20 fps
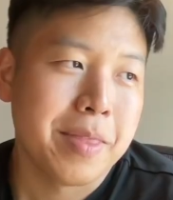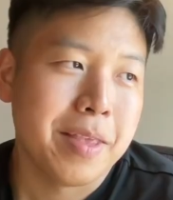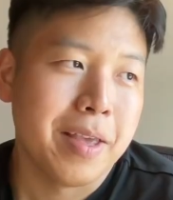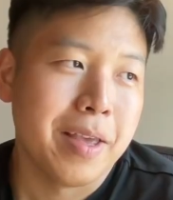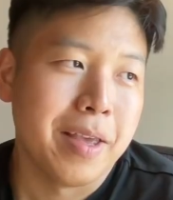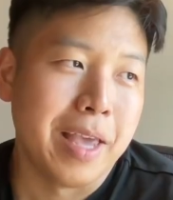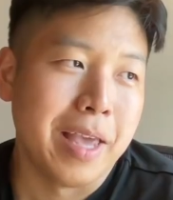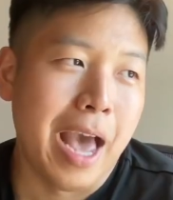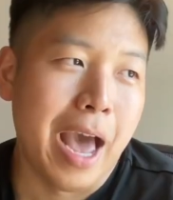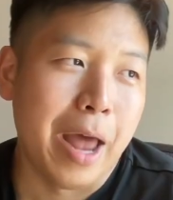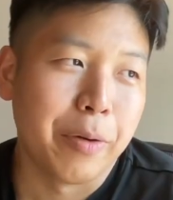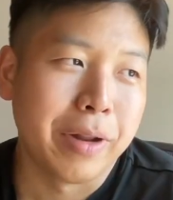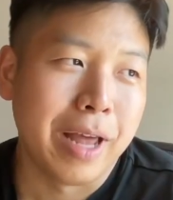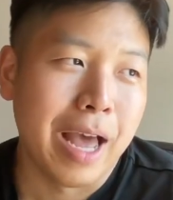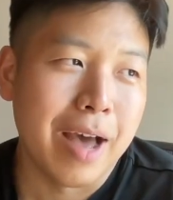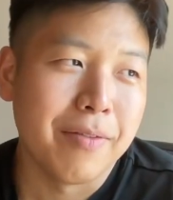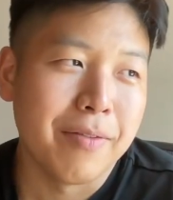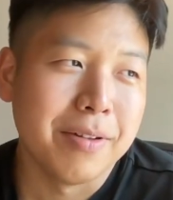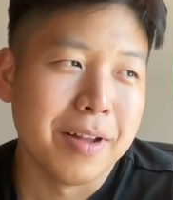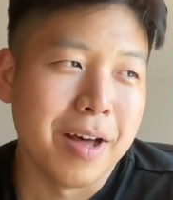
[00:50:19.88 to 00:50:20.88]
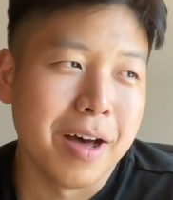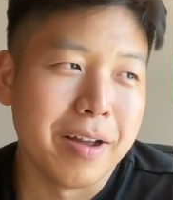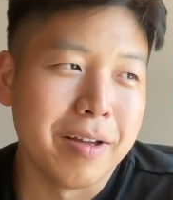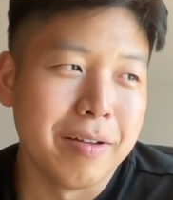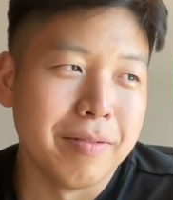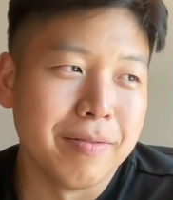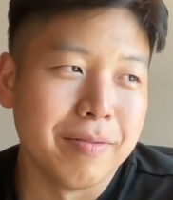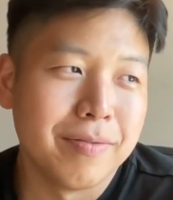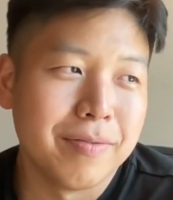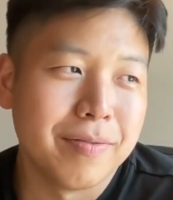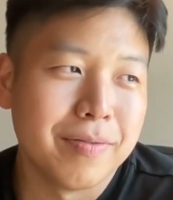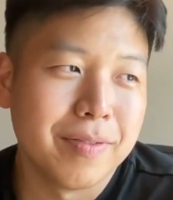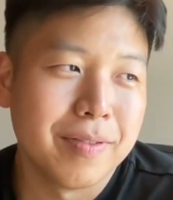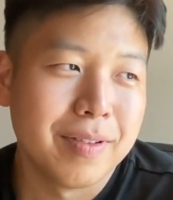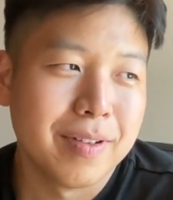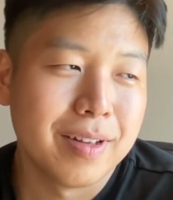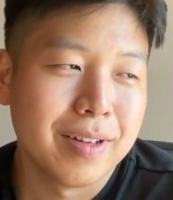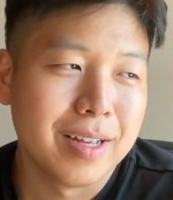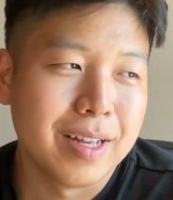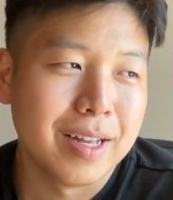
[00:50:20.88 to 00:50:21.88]
Yeah, I don't have a lot of
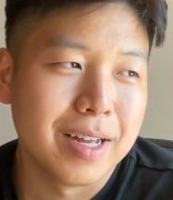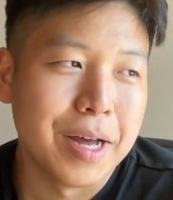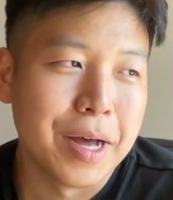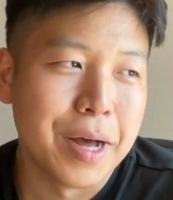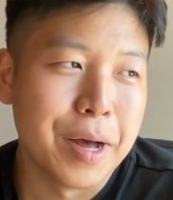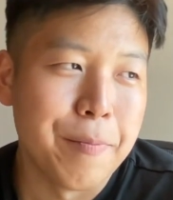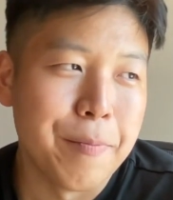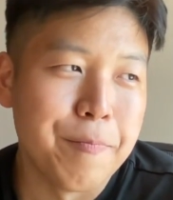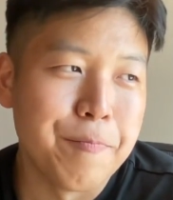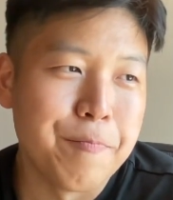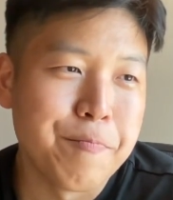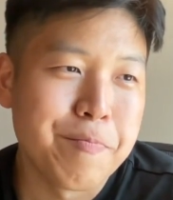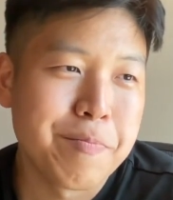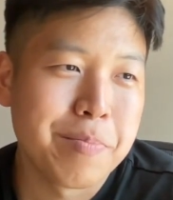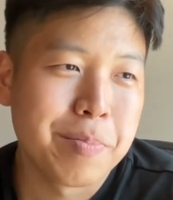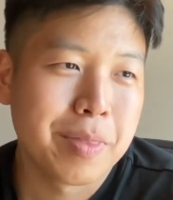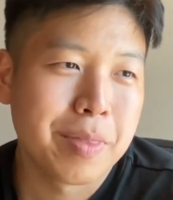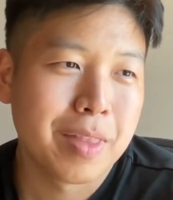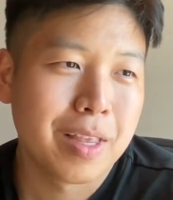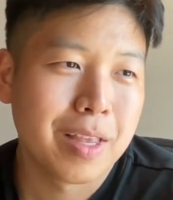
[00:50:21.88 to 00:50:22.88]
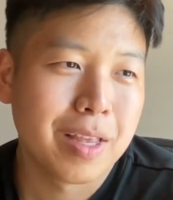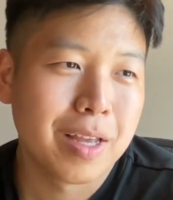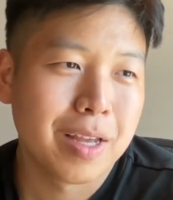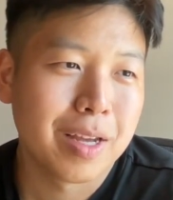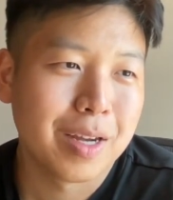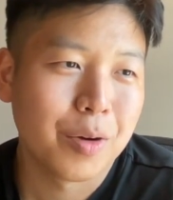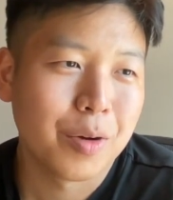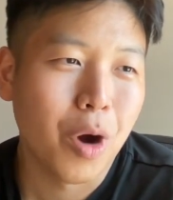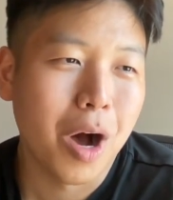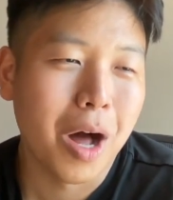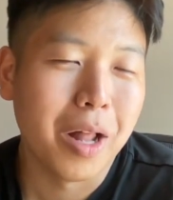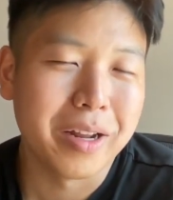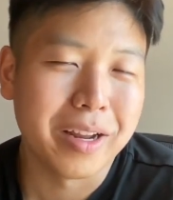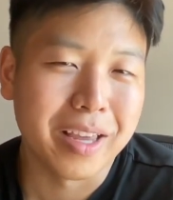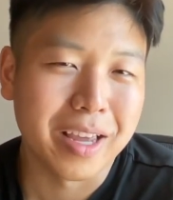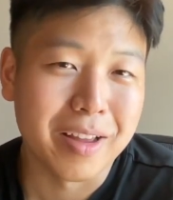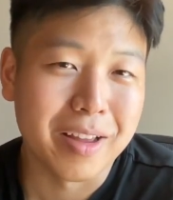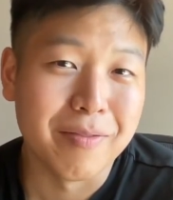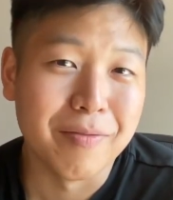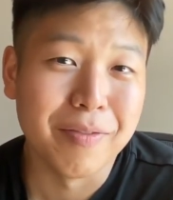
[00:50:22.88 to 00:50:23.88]
um,
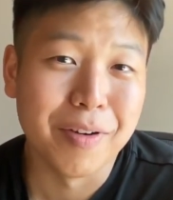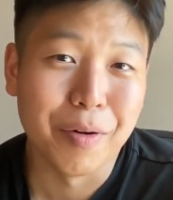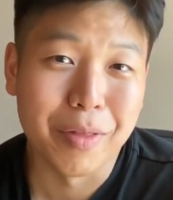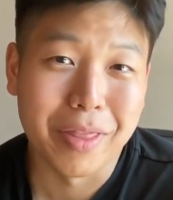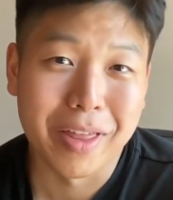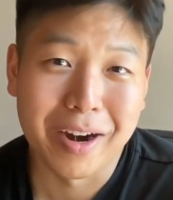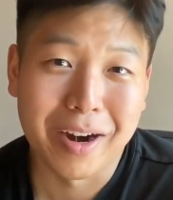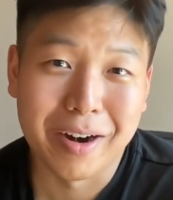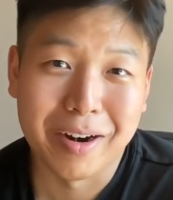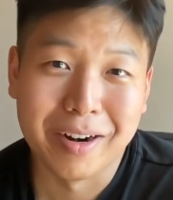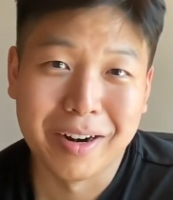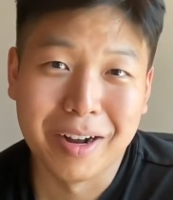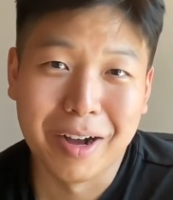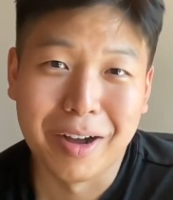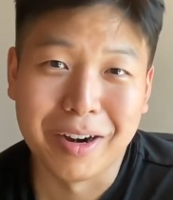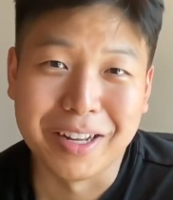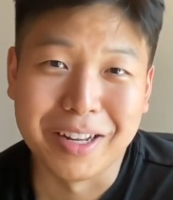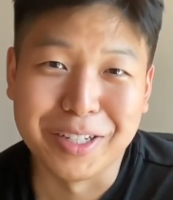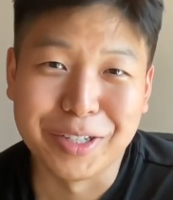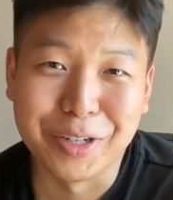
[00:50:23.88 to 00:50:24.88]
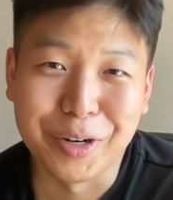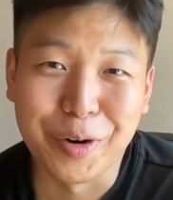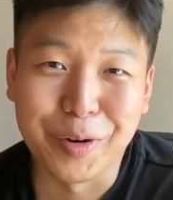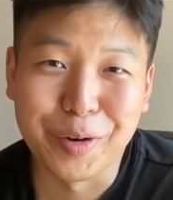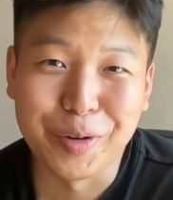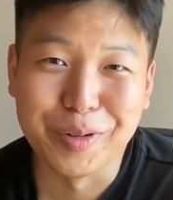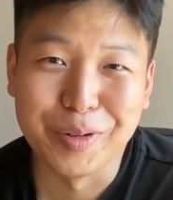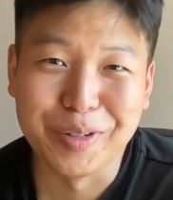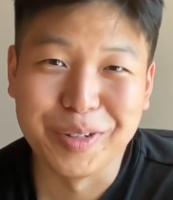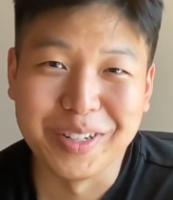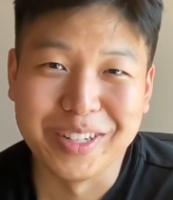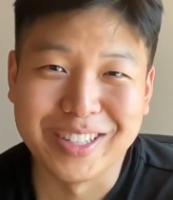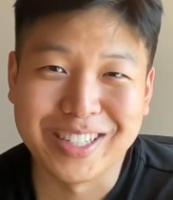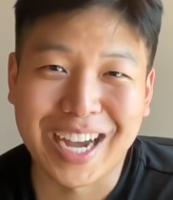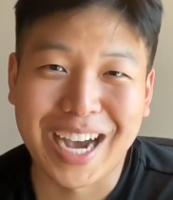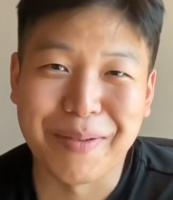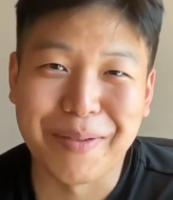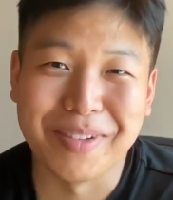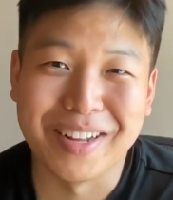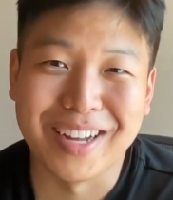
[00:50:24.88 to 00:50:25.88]
quality info there on internal
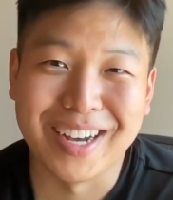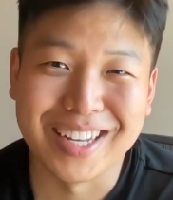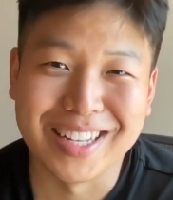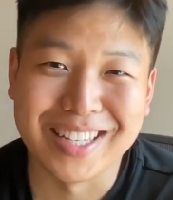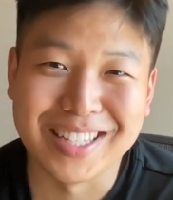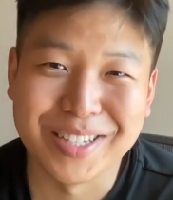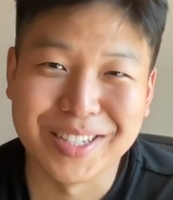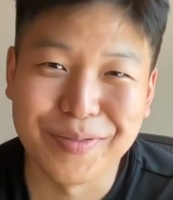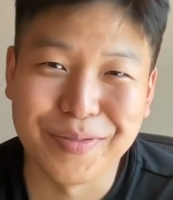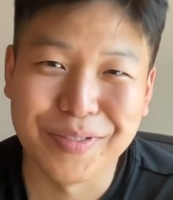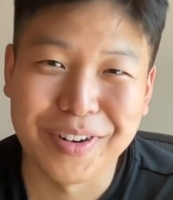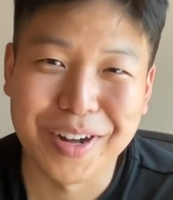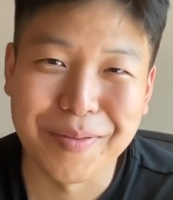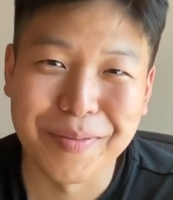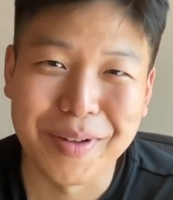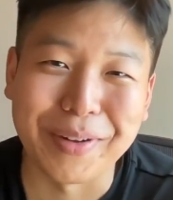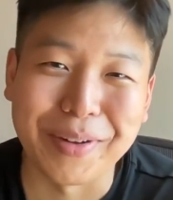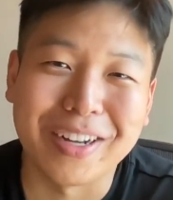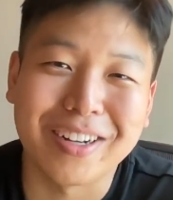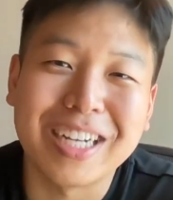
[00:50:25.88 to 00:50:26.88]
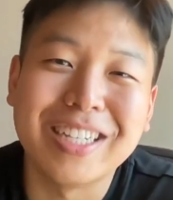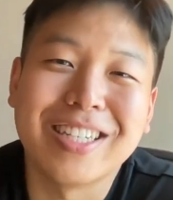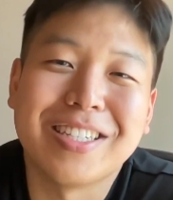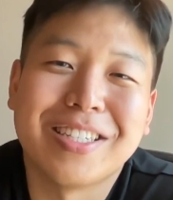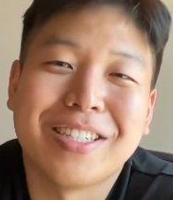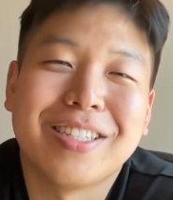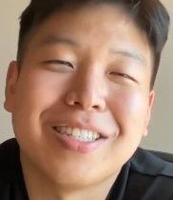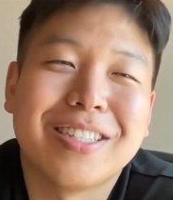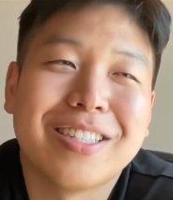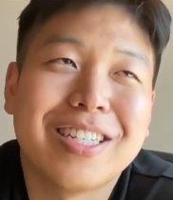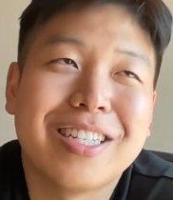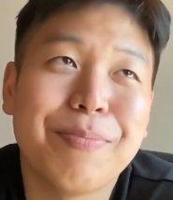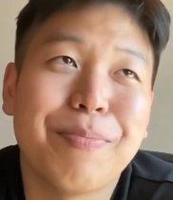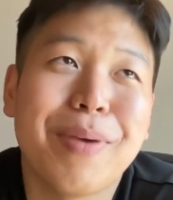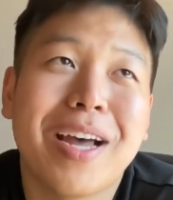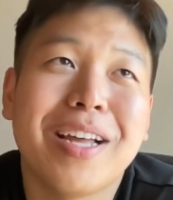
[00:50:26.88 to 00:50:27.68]
timelines from. I mean, because it depends